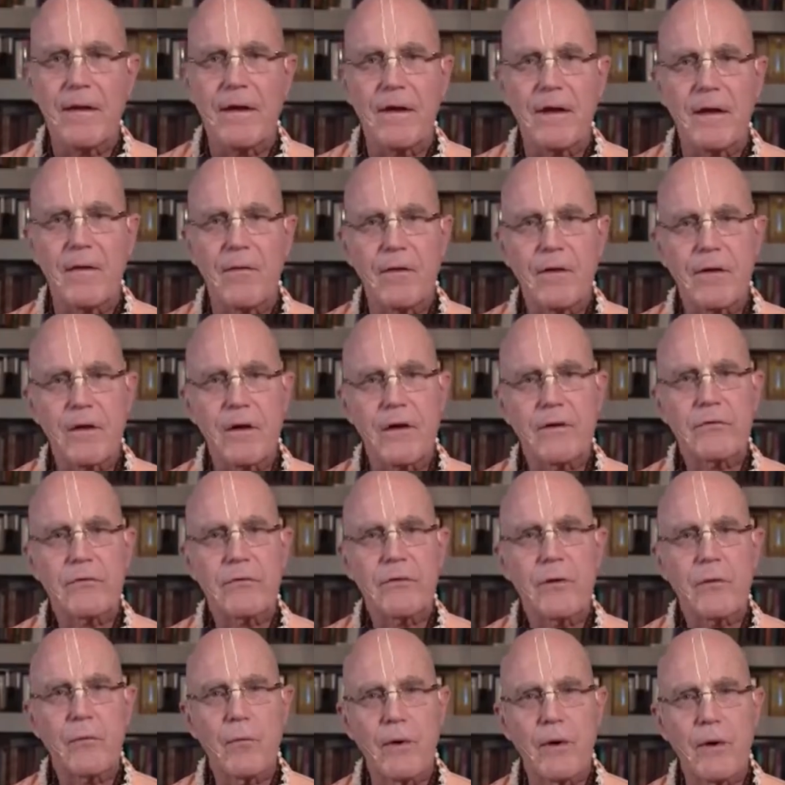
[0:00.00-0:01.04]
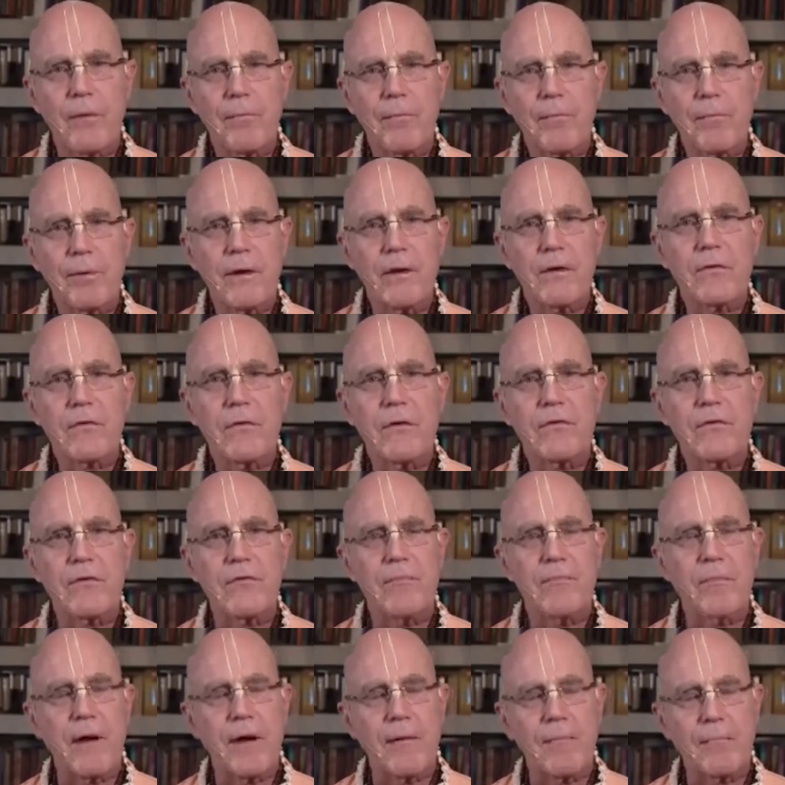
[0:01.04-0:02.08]
in the country where pictures
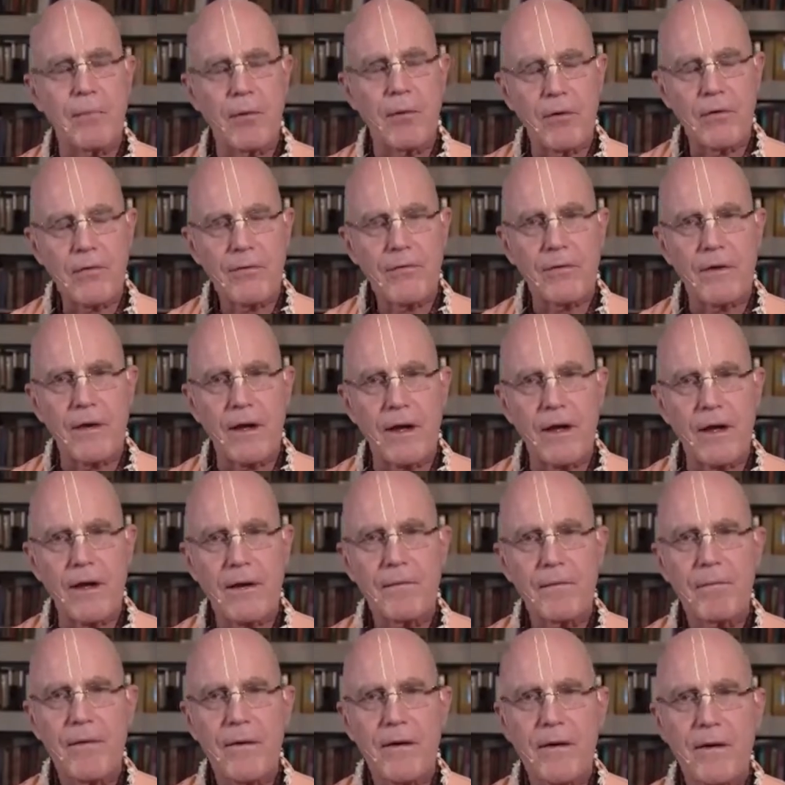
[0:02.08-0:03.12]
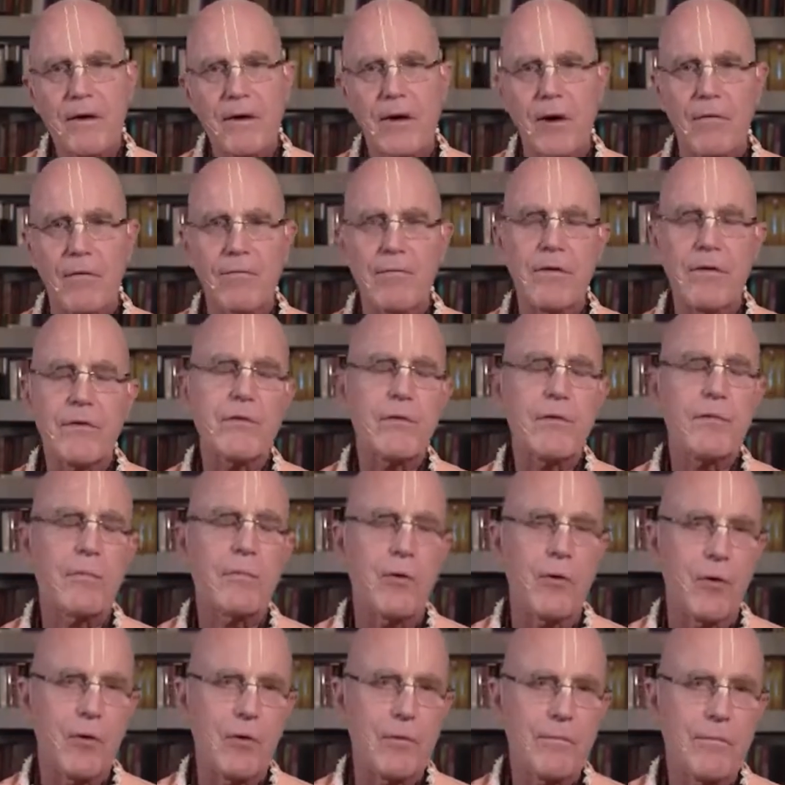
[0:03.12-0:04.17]
of my birthday are
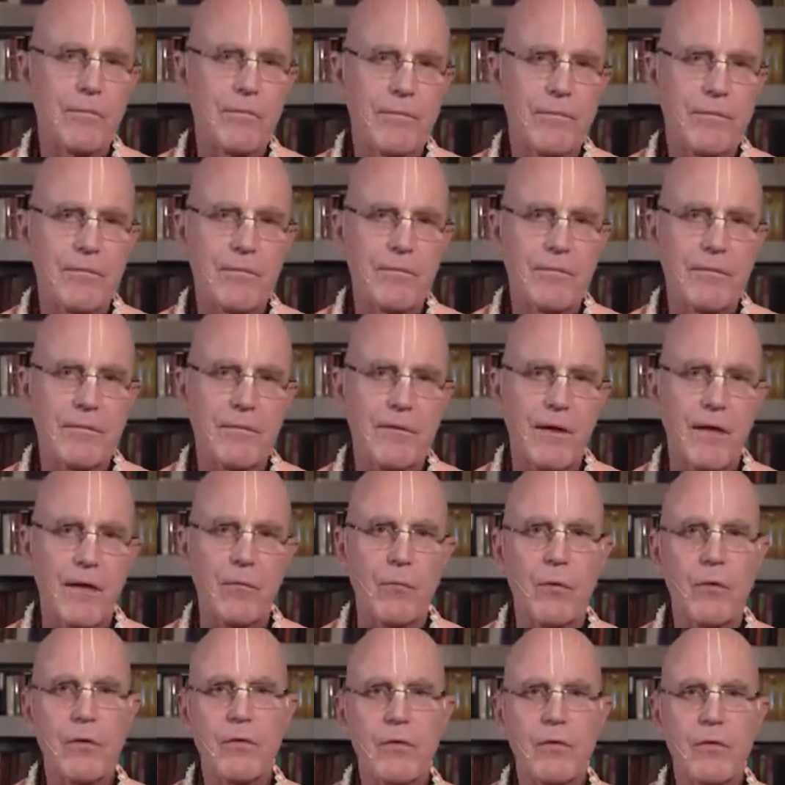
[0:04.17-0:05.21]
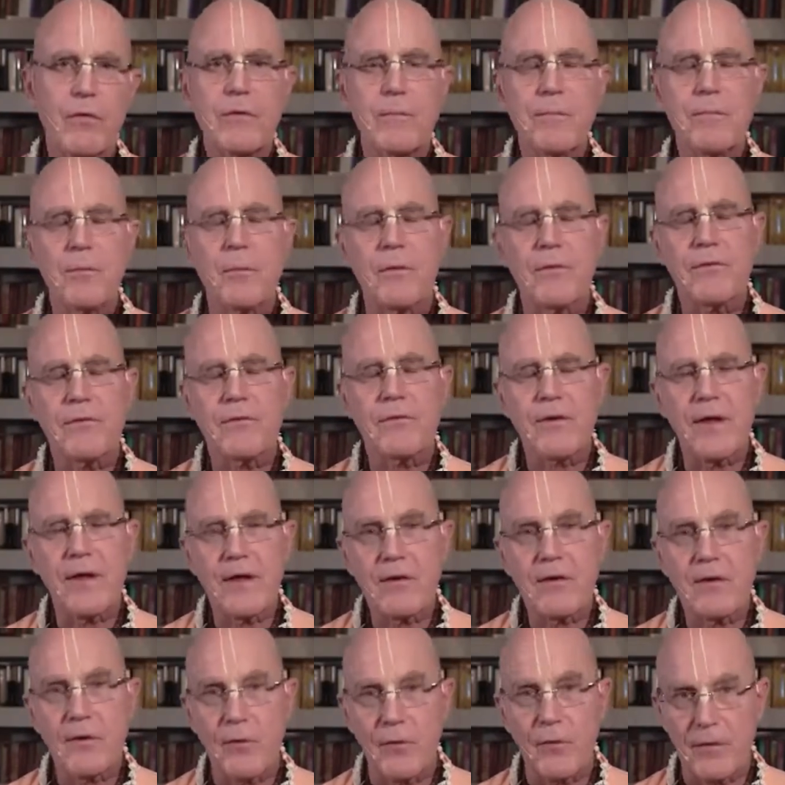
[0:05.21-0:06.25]
visible and worshipped with
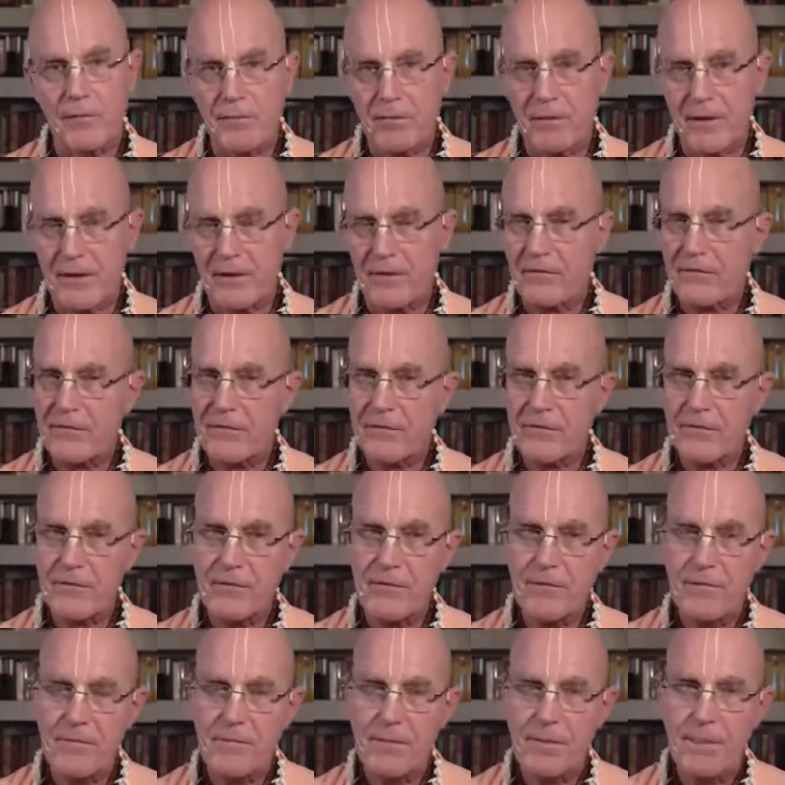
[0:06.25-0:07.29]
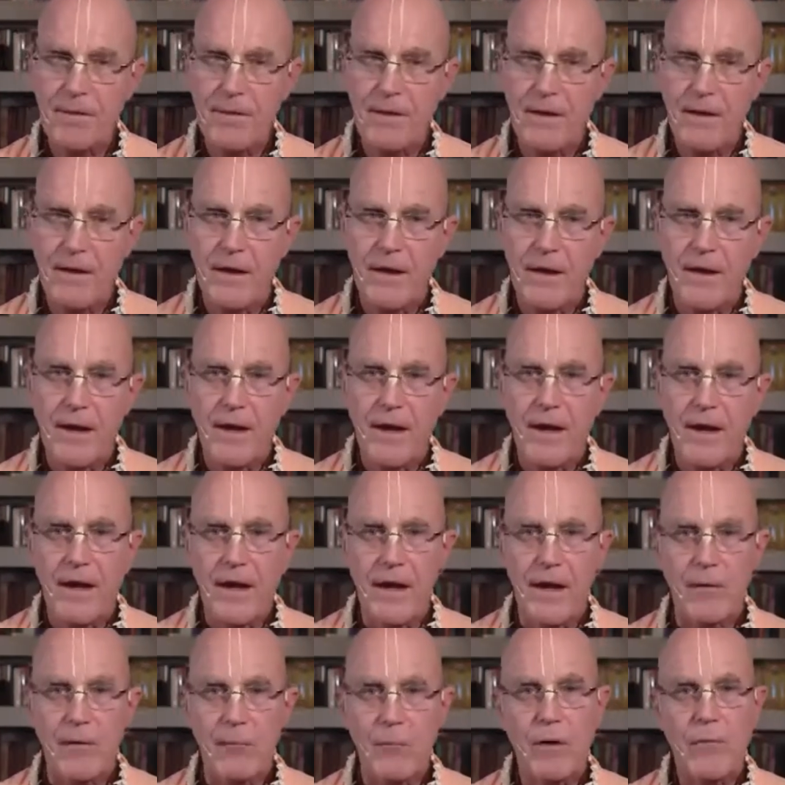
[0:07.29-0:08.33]
sandalwood paste,
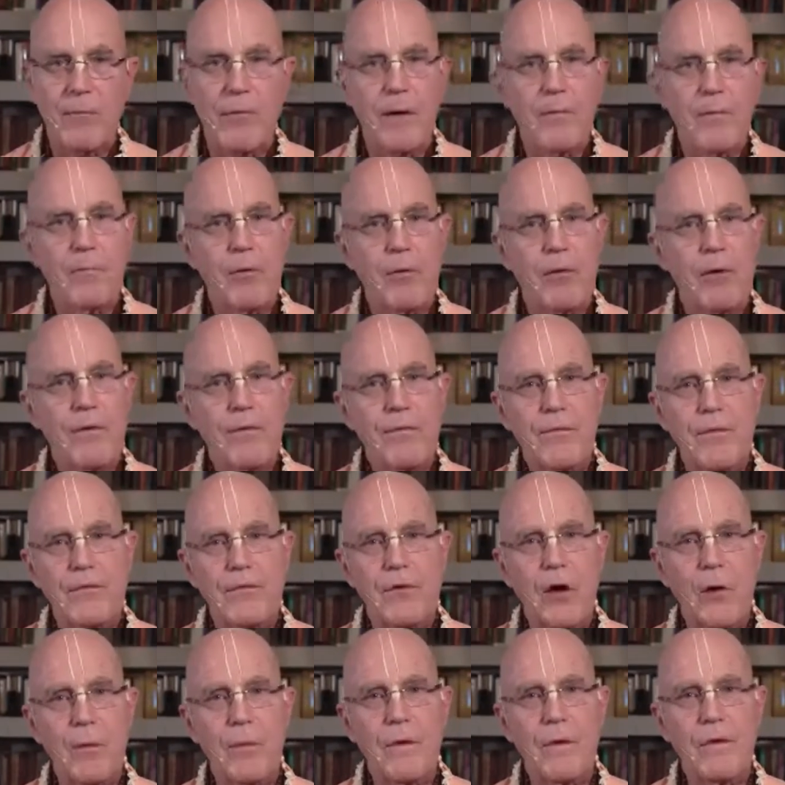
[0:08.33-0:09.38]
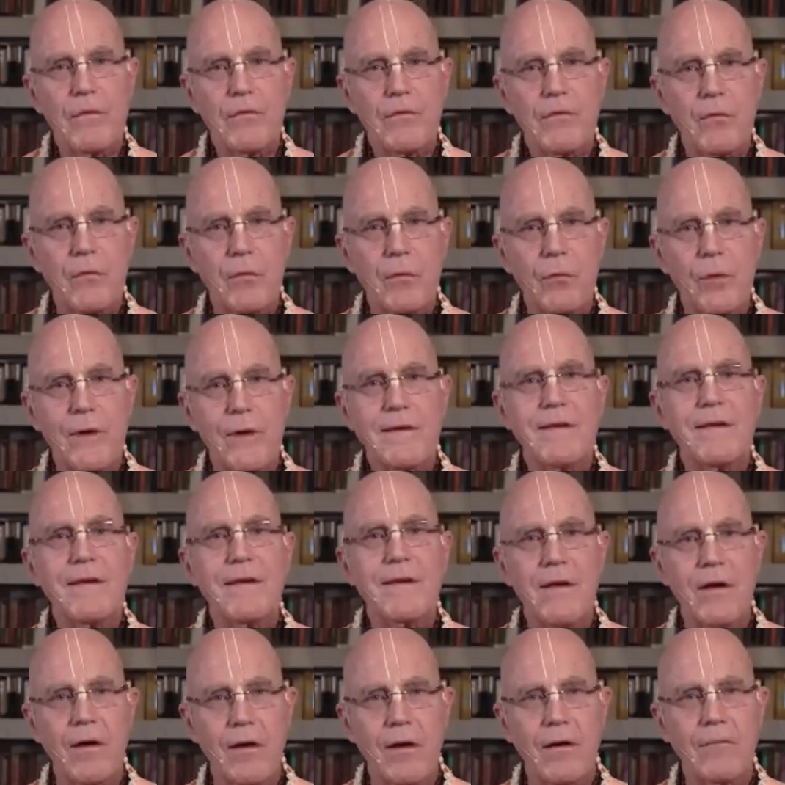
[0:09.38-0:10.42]
and where my birth is always written
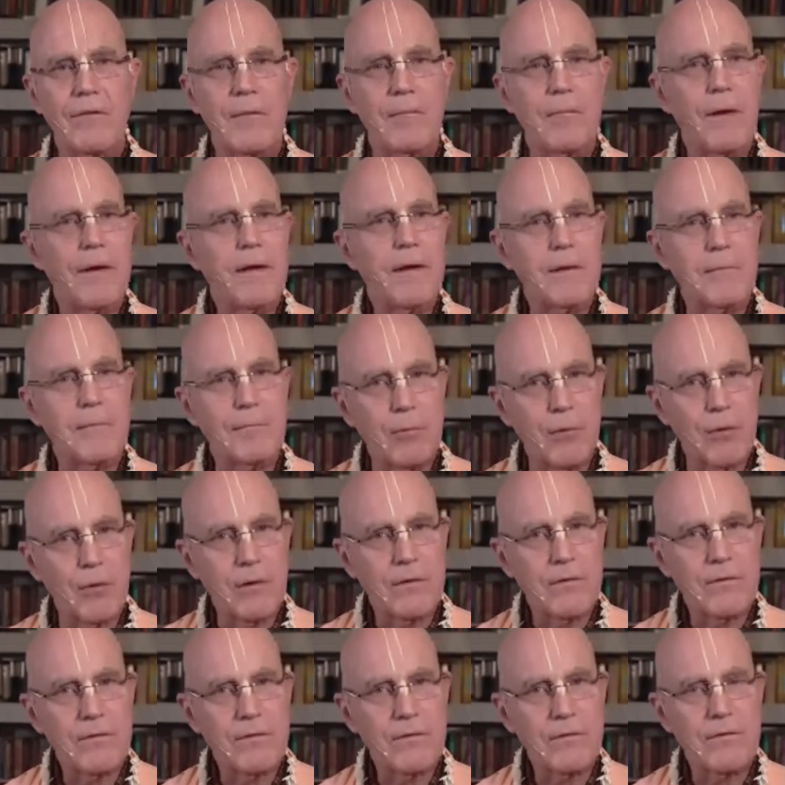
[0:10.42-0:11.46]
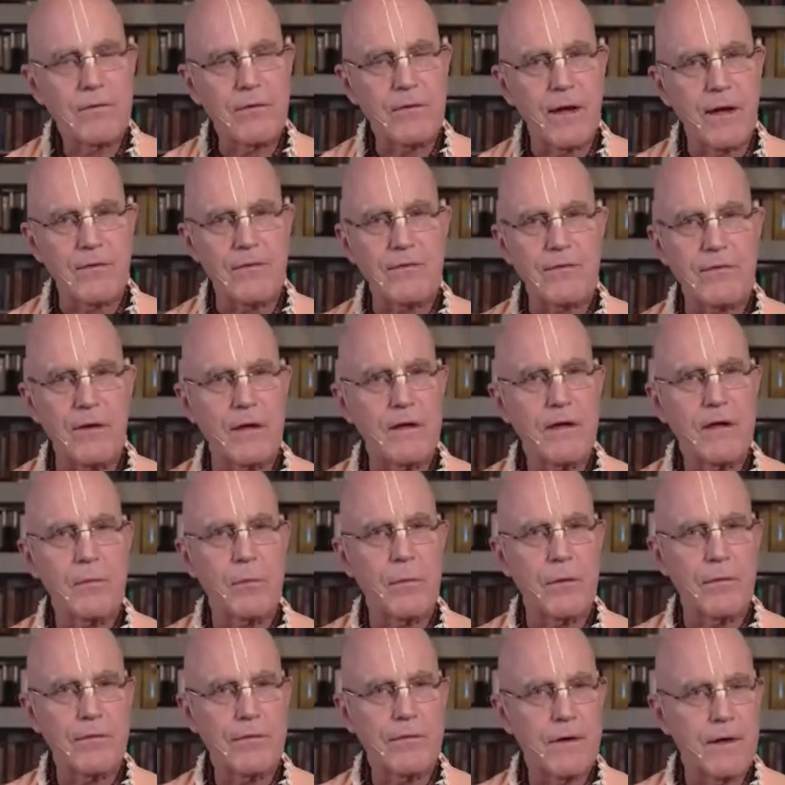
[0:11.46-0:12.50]
of in many books and studied
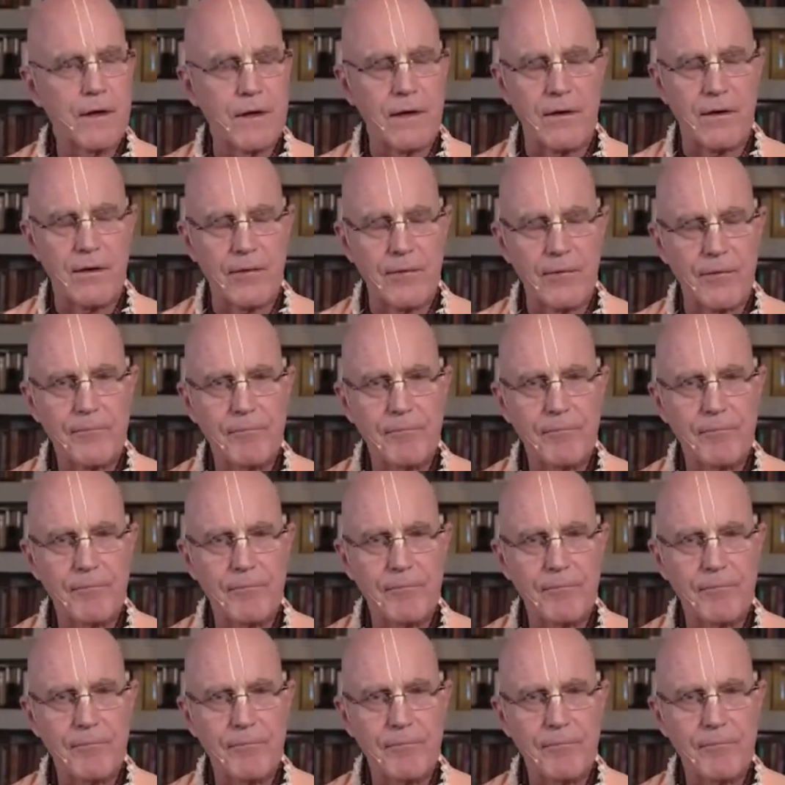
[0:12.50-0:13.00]
with care.